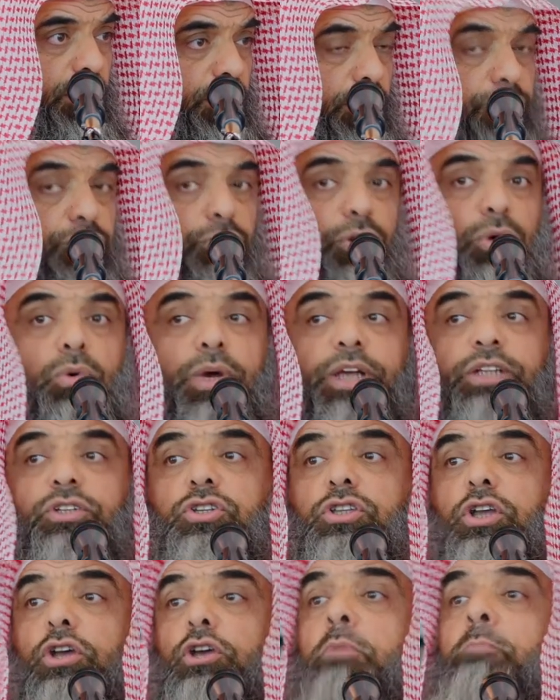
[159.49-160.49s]
through
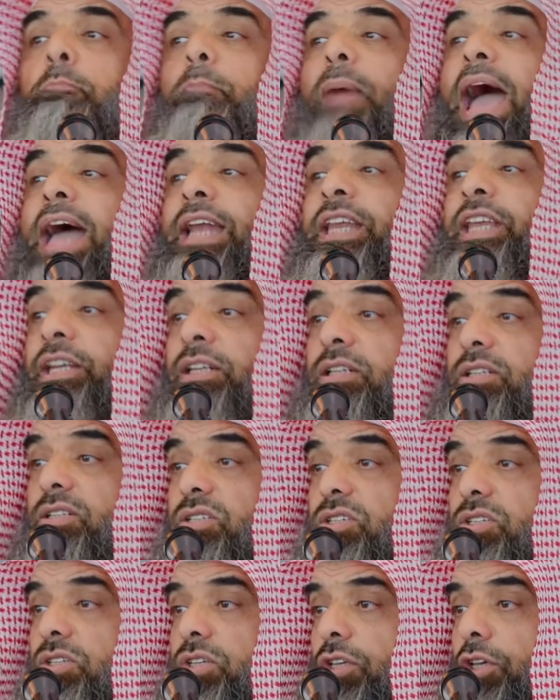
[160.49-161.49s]
which the
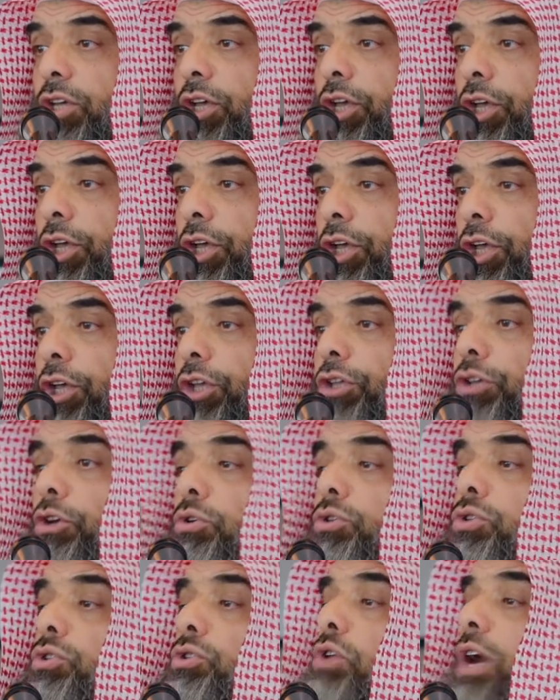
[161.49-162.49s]
companions
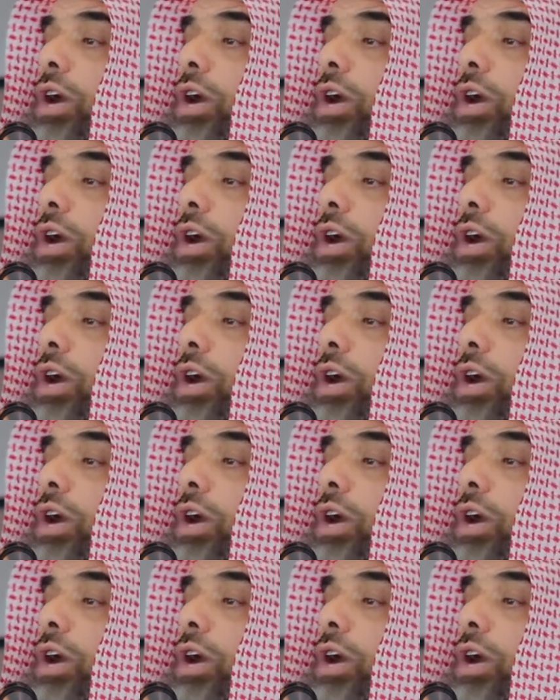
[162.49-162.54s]
used to